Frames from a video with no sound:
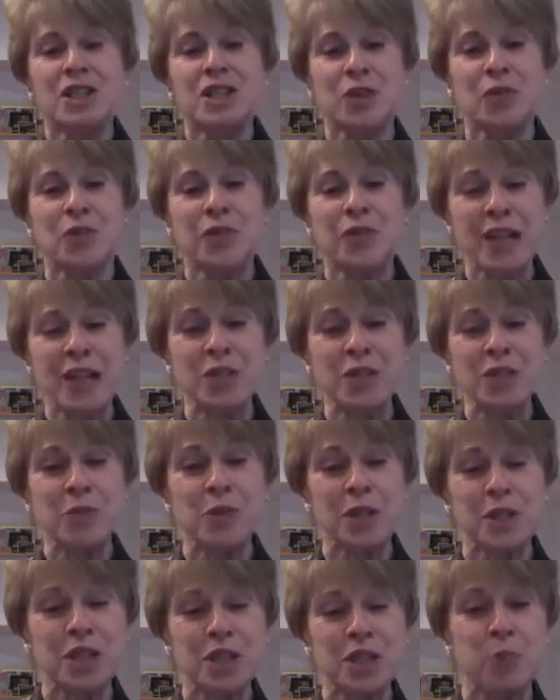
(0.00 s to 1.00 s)
So that's
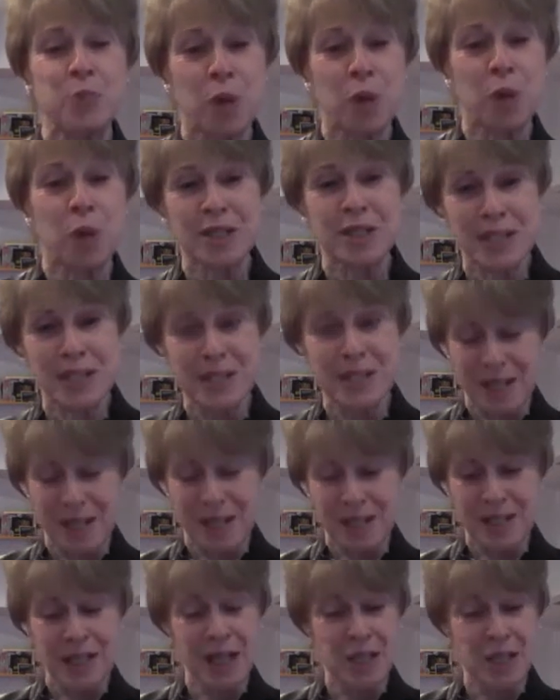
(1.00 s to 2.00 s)
what this process
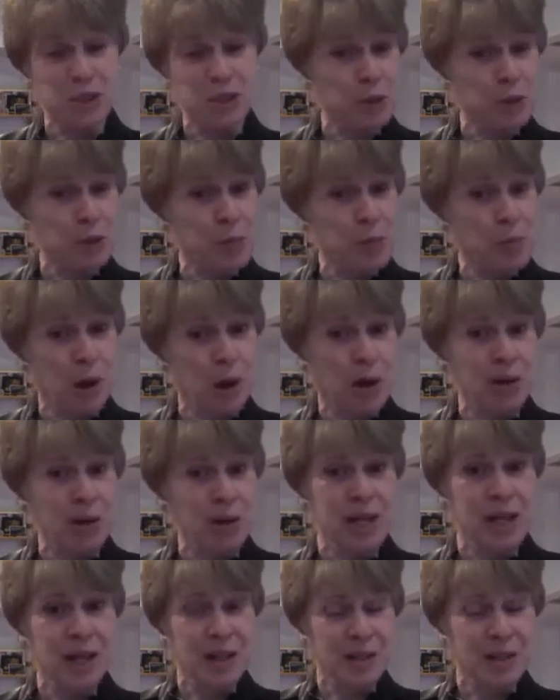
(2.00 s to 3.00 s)
is. It has three
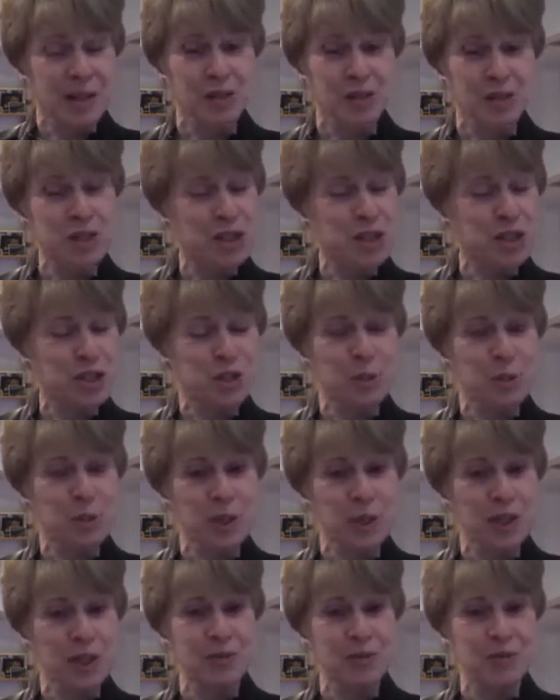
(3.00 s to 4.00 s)
parts. The first is the
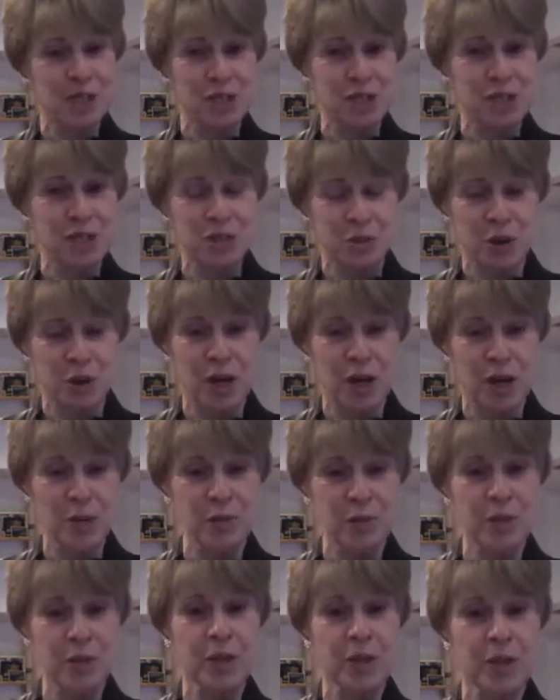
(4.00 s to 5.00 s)
one I've just
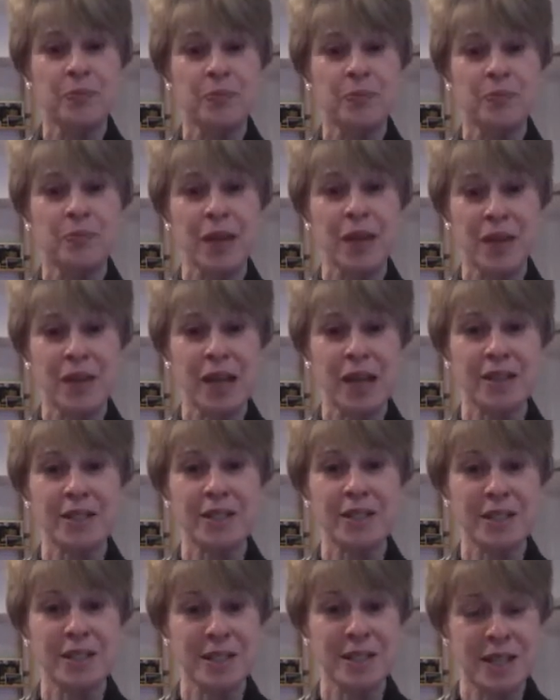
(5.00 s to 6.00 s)
described, and
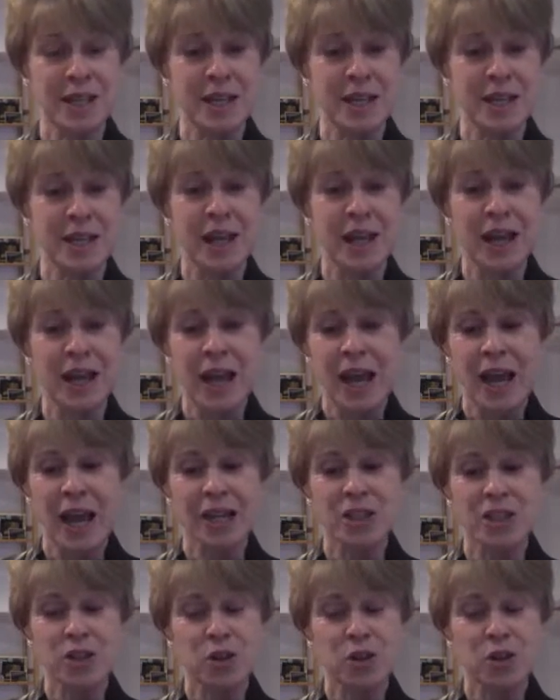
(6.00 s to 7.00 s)
that's the see.
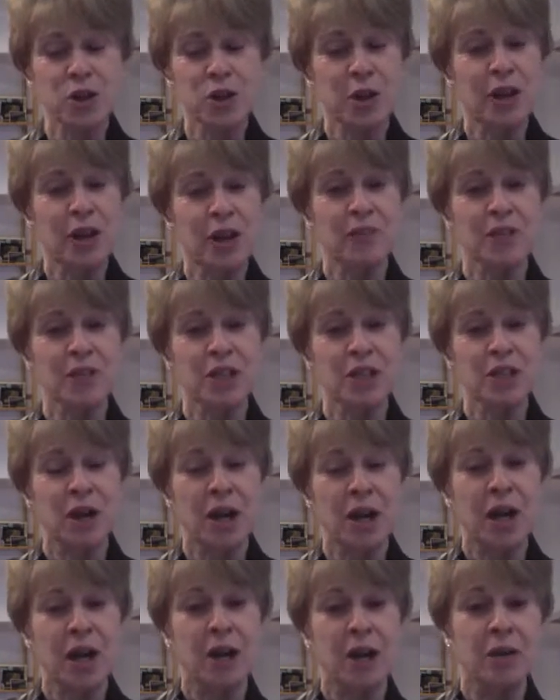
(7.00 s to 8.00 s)
And so you have
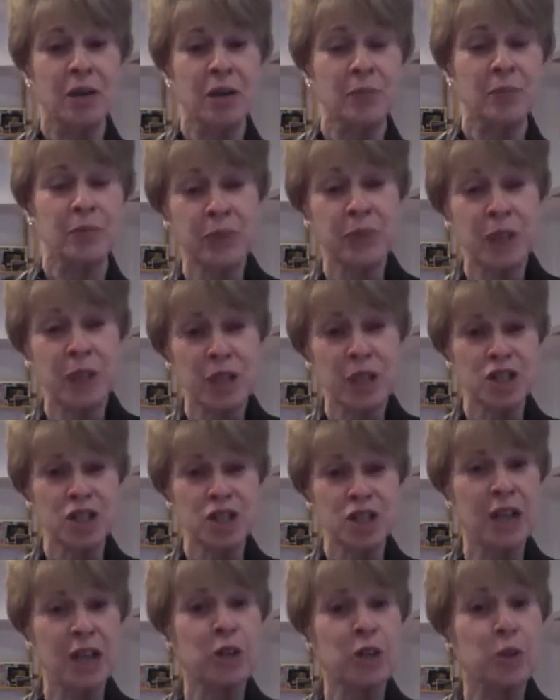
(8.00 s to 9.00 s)
a
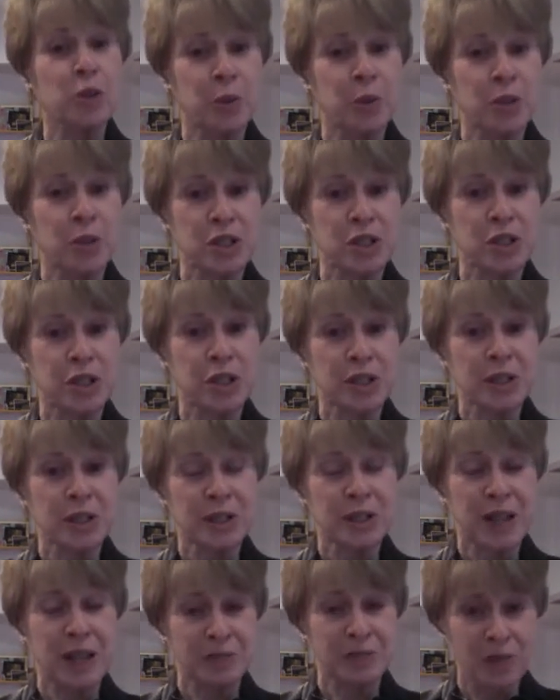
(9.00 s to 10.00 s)
shadow person
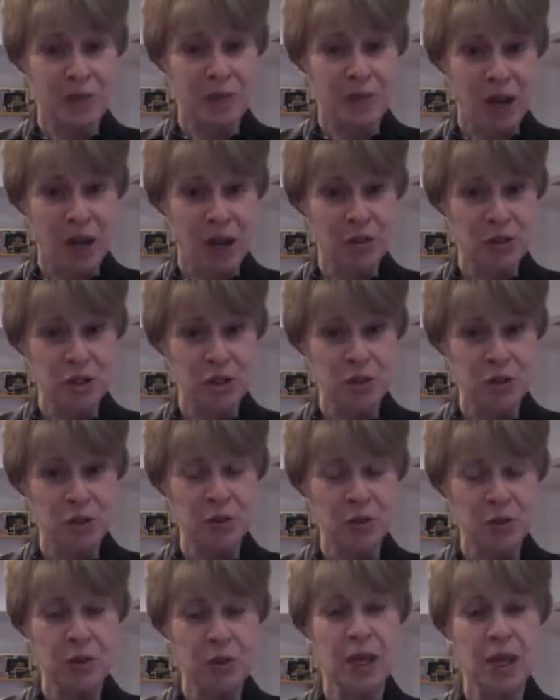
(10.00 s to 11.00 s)
that follows
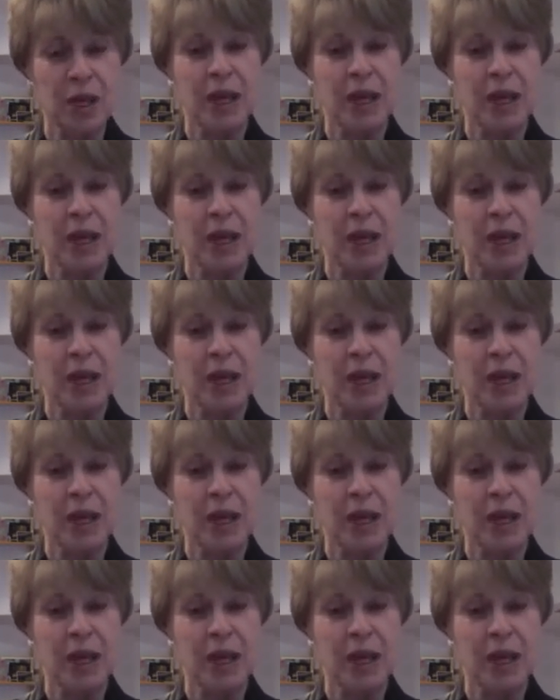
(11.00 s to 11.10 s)
you,